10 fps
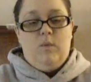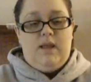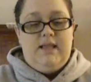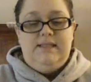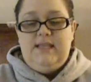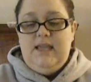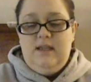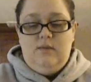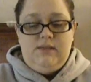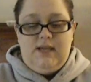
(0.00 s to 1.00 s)
what I
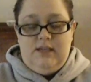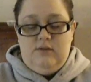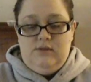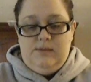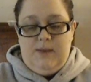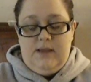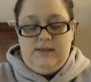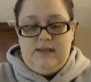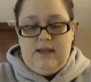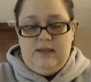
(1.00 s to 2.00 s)
did was I
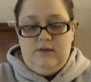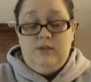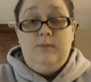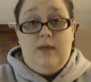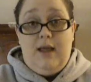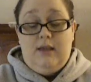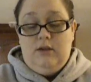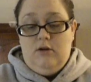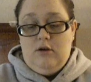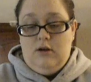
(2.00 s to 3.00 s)
used black
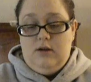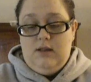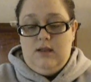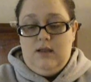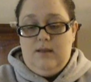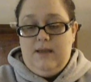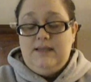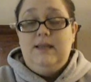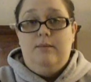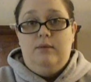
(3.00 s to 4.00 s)
yarn.
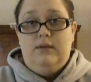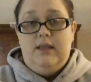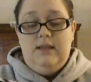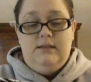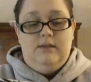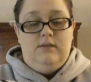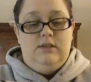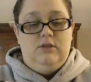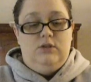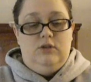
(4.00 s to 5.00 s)
I doubled it, so
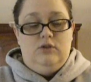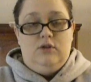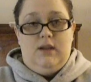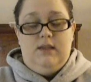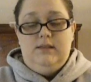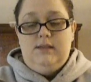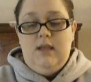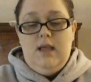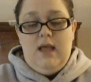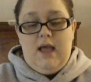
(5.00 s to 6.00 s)
these are 2 strands.
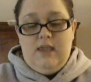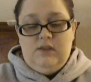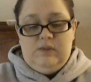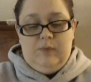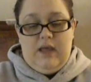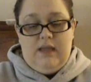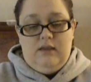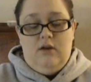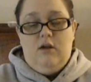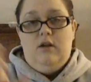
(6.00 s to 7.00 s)
I used
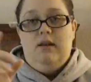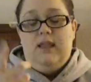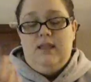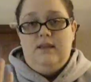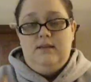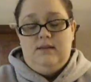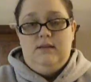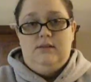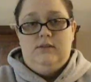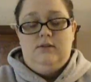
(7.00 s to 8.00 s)
black yarn and
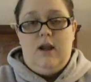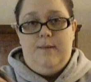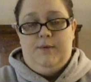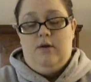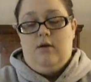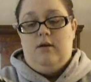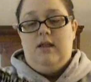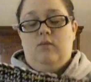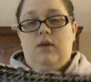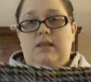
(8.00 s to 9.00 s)
scrap yarn,
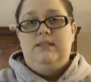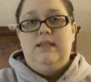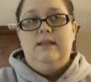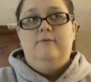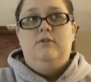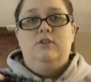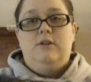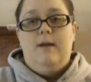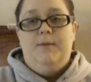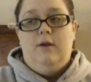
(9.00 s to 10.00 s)
and what I did for the
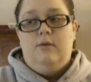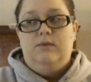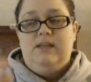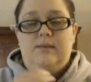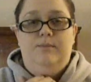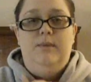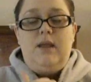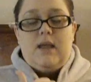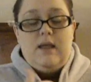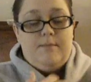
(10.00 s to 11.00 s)
scrap yarn was I
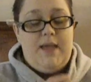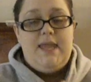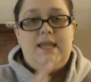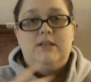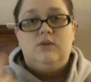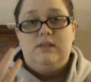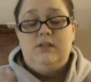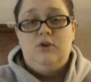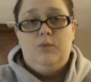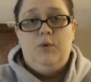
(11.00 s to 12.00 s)
made it into a
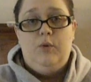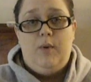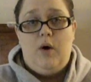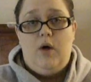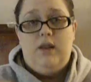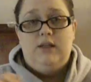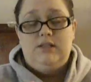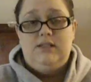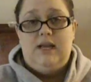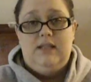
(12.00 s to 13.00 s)
center pull ball, and
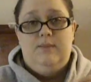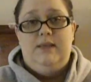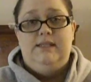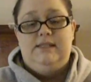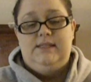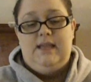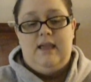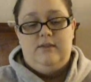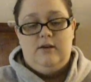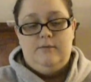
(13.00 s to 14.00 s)
I just tied the pieces
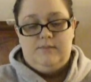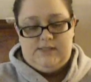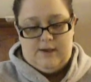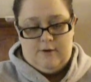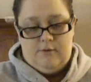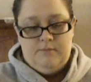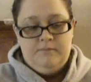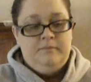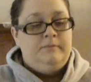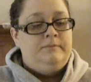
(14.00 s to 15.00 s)
together. So